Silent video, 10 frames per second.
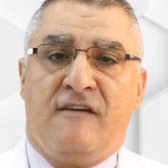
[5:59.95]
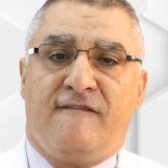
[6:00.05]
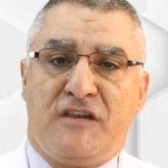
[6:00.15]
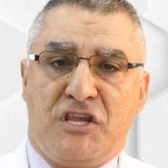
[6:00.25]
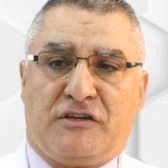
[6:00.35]

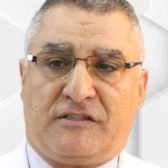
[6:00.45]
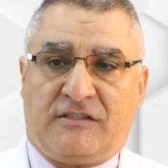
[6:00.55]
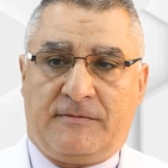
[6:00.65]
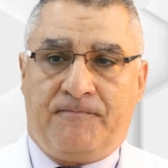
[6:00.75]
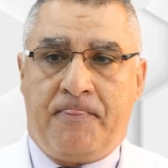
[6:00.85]

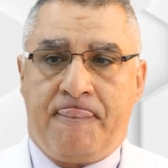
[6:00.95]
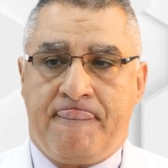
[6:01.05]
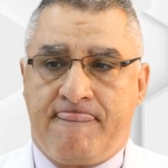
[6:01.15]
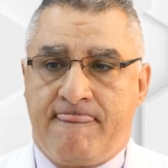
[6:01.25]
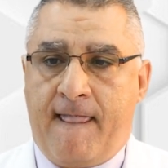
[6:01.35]
veneers.
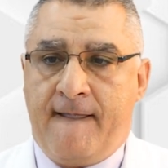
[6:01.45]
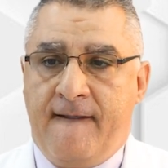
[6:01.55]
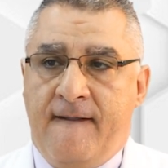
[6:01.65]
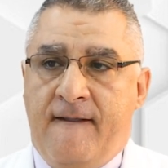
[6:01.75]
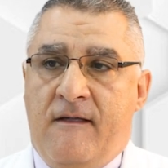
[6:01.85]

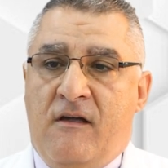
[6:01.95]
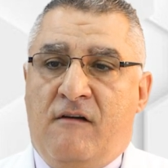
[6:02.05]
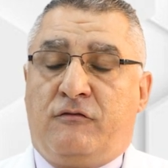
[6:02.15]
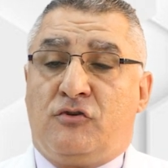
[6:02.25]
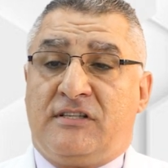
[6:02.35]

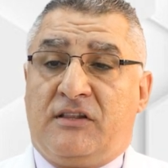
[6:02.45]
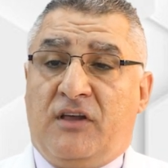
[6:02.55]
For the